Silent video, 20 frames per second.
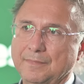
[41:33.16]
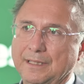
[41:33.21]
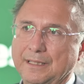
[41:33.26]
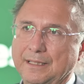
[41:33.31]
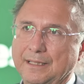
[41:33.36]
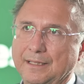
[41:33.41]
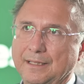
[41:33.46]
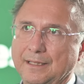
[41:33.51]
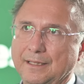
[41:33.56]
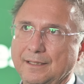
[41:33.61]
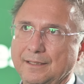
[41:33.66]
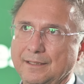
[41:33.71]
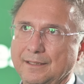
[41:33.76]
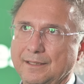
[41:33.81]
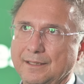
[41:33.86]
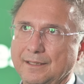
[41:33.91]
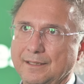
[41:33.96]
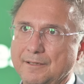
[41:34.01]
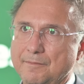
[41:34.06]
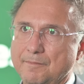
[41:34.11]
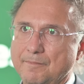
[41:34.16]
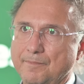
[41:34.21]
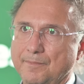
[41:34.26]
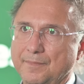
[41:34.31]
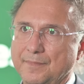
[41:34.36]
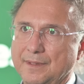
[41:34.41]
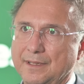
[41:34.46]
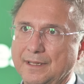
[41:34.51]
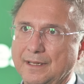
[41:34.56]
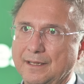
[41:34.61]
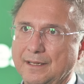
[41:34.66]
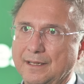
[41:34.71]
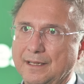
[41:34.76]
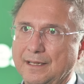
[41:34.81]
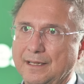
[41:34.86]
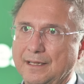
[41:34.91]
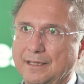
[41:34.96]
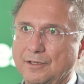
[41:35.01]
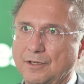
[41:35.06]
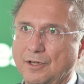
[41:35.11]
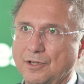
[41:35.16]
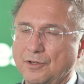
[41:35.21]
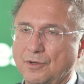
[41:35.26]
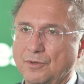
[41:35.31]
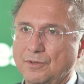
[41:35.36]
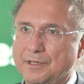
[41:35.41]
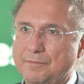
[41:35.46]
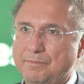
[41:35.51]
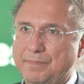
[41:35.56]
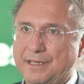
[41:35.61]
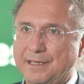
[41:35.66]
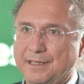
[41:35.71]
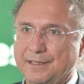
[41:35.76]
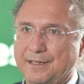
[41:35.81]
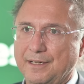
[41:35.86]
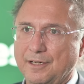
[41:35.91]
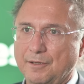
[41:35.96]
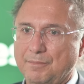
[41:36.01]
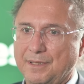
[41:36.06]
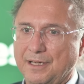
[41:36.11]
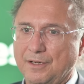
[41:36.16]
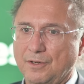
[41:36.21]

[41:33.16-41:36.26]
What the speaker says: And not only being there, but